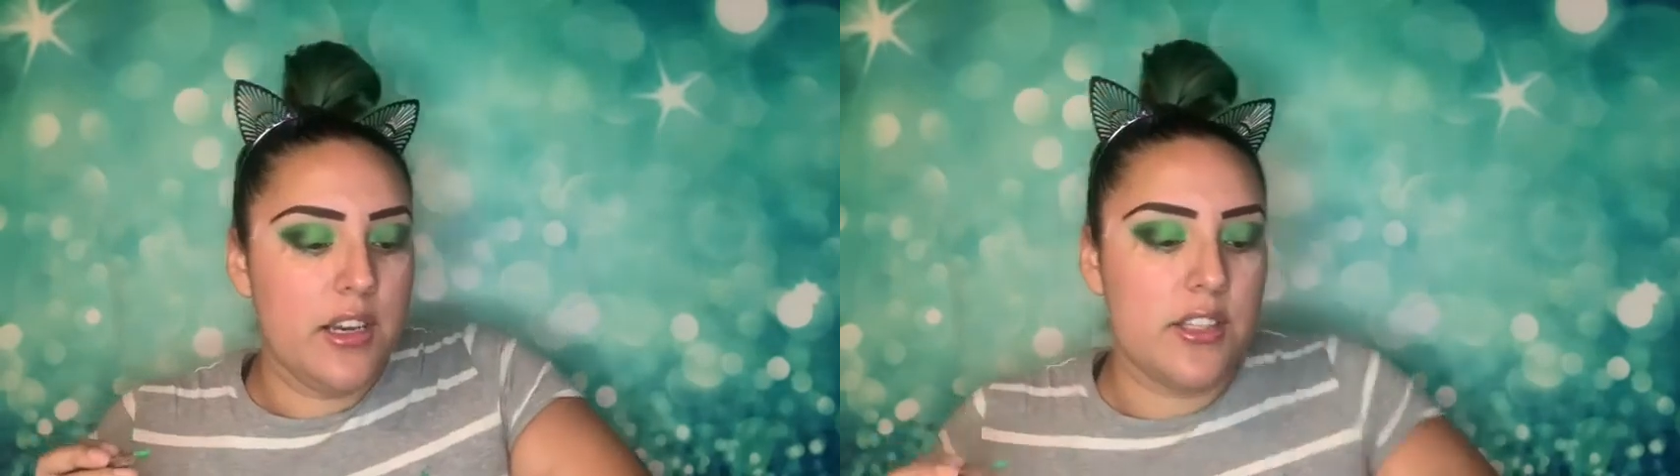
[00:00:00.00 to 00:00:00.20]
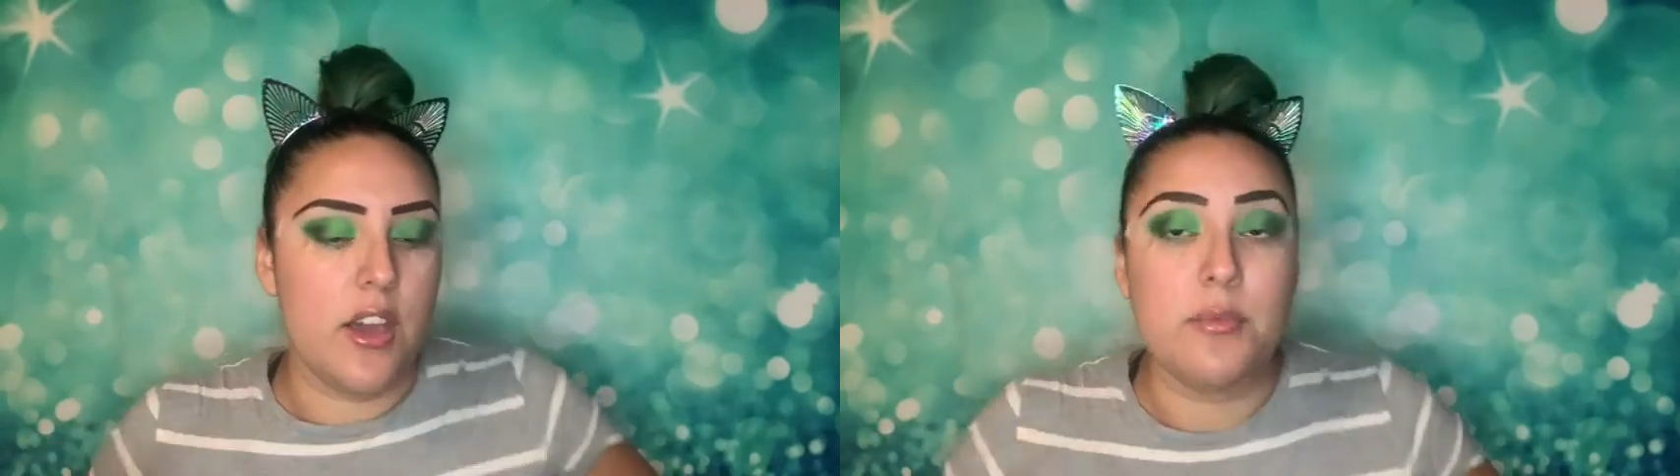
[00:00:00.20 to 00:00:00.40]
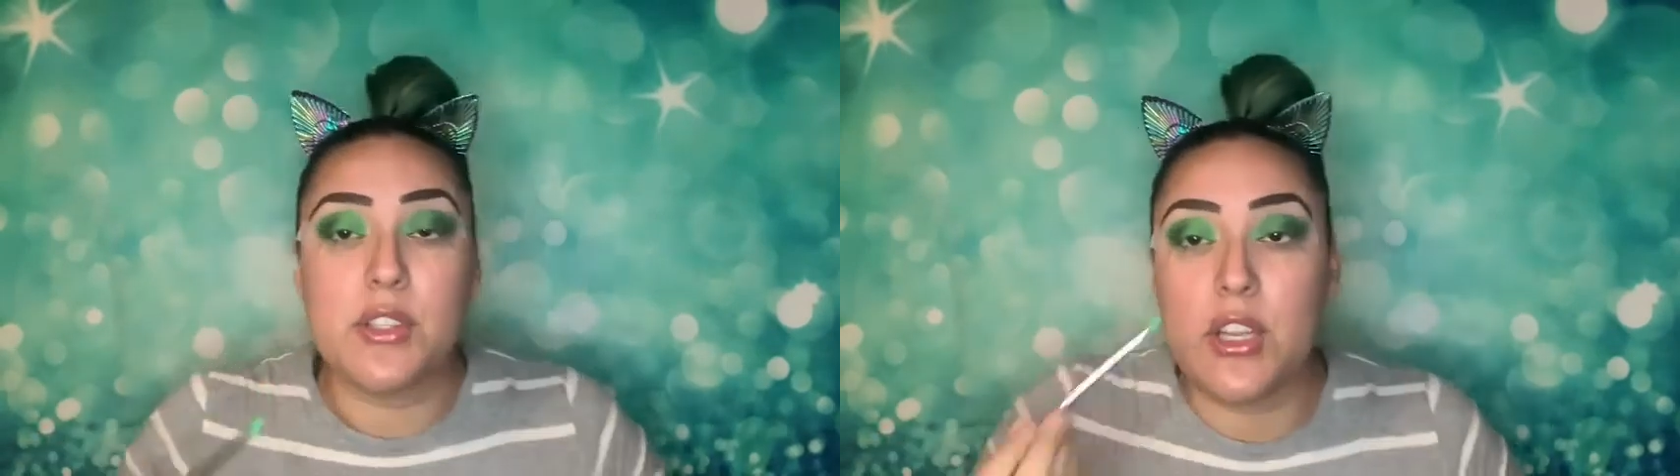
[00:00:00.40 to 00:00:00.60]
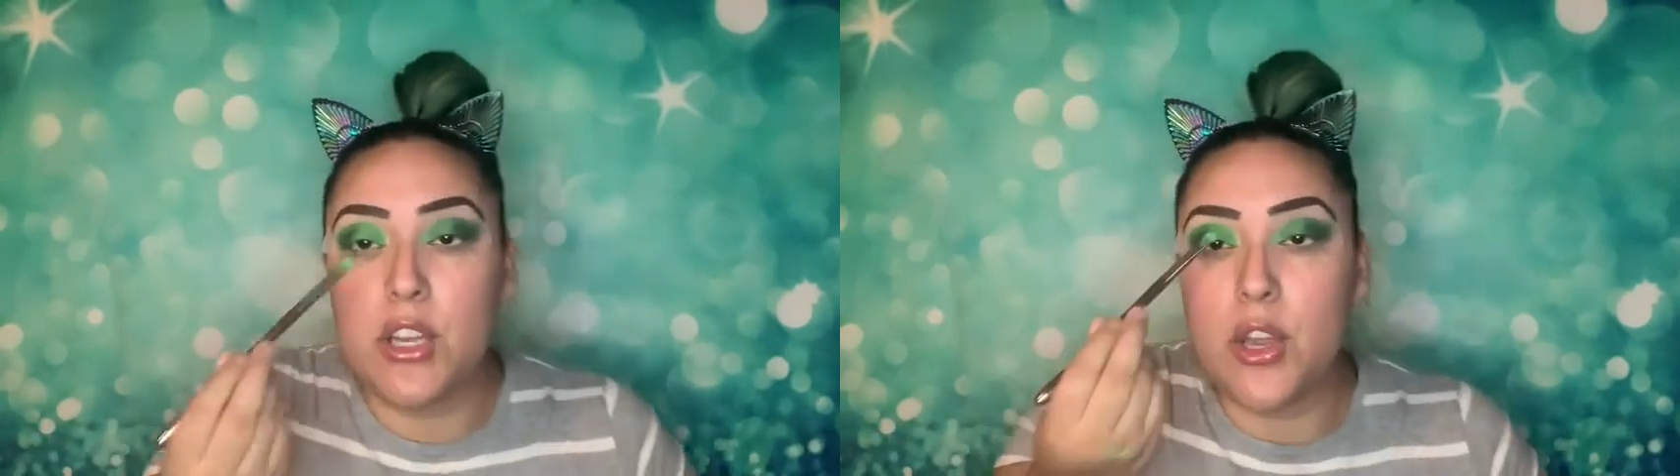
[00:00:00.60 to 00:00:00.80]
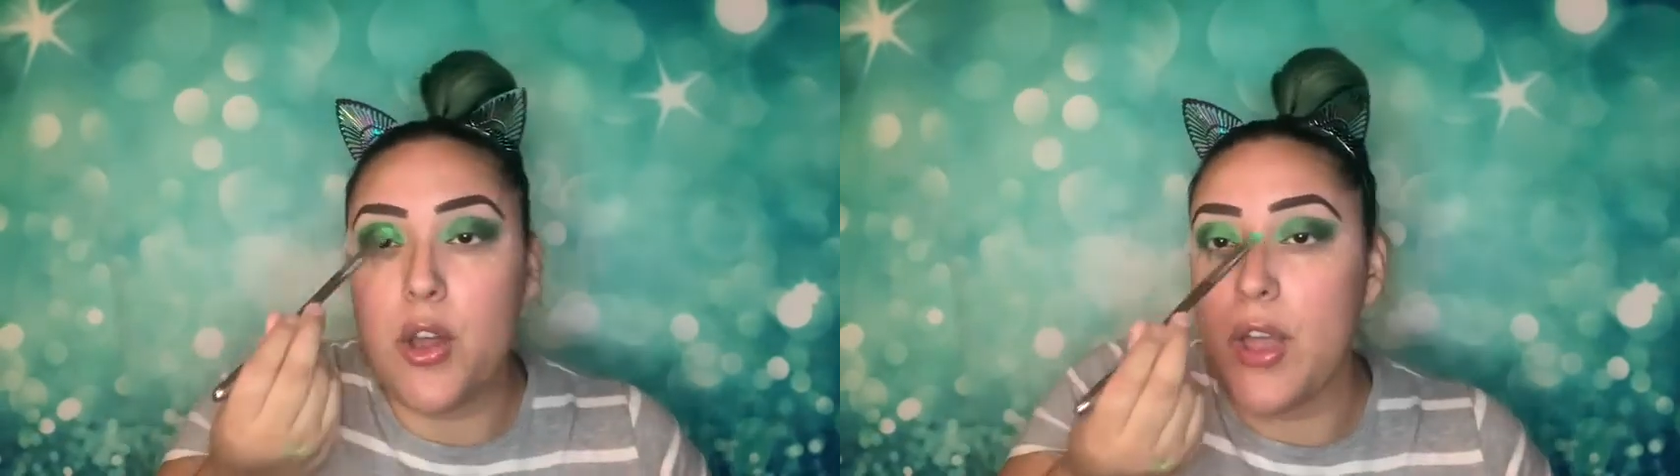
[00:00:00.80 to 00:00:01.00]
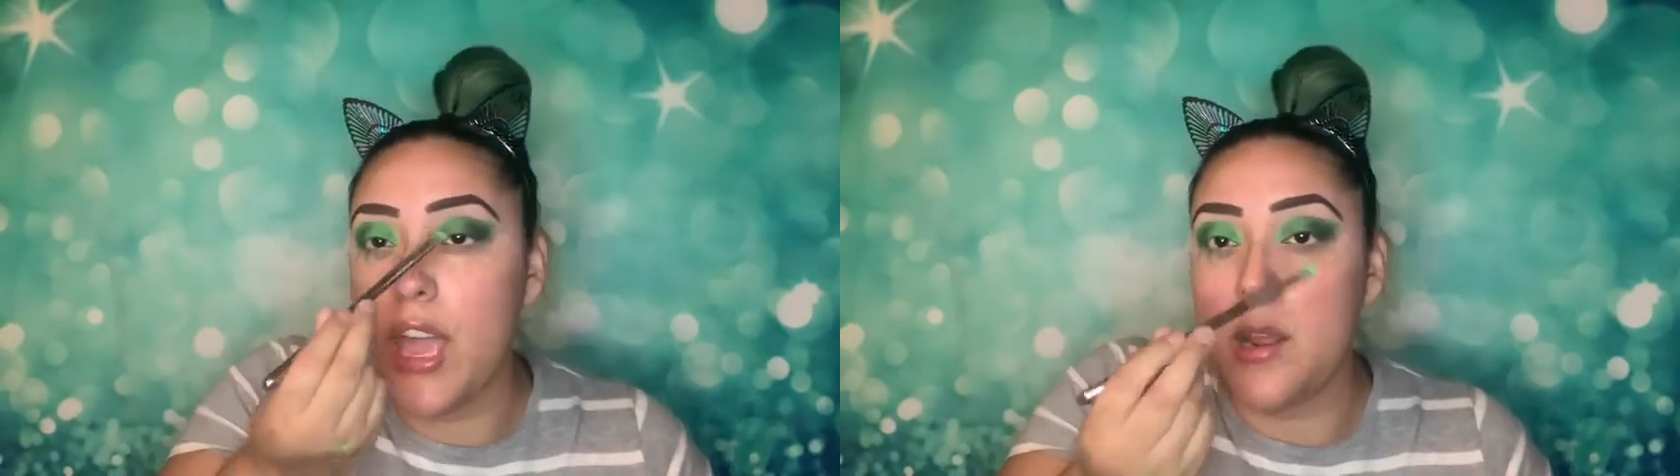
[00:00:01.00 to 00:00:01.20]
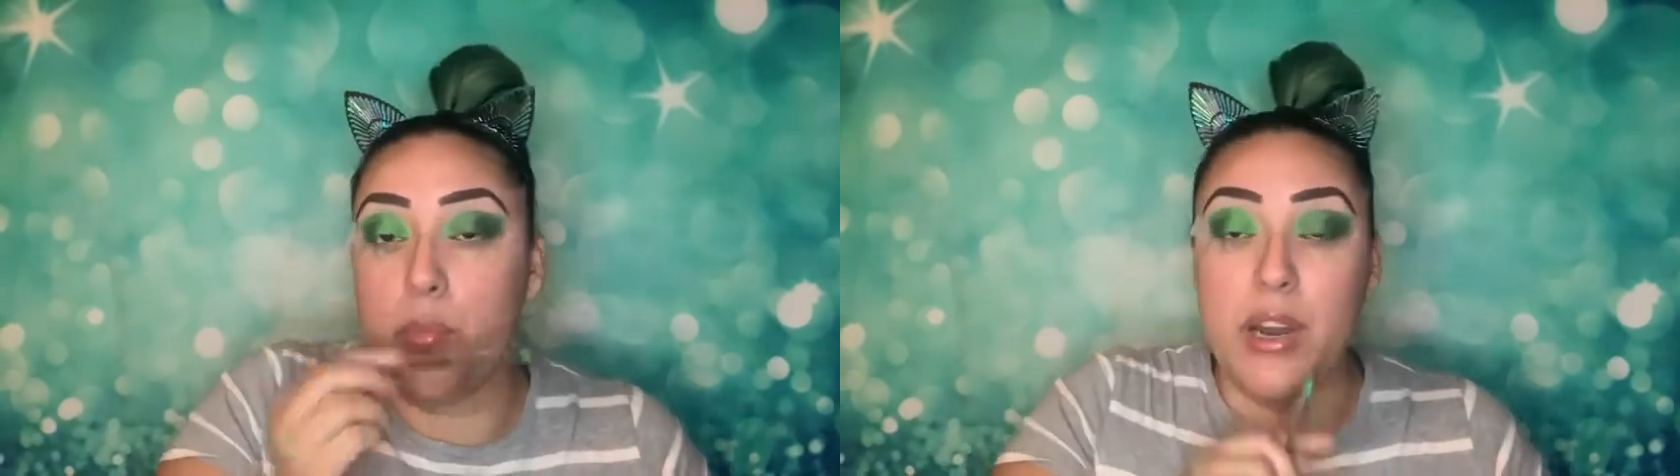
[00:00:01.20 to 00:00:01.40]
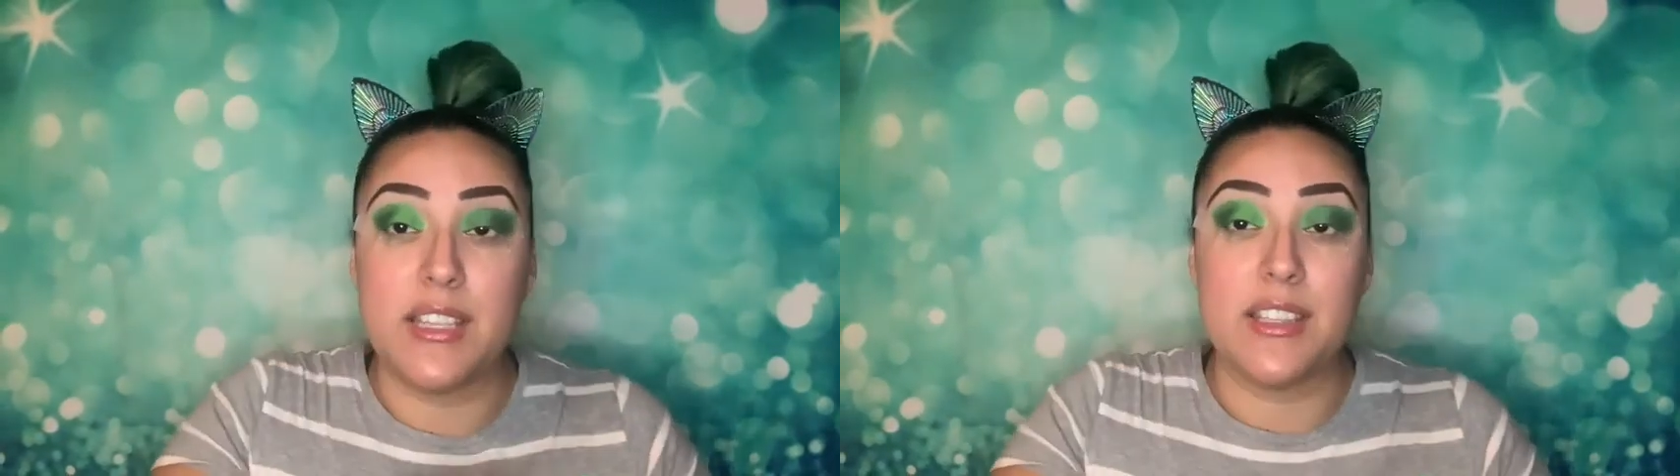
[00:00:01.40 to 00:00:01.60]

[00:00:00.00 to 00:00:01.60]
So I'm just gonna go ahead and press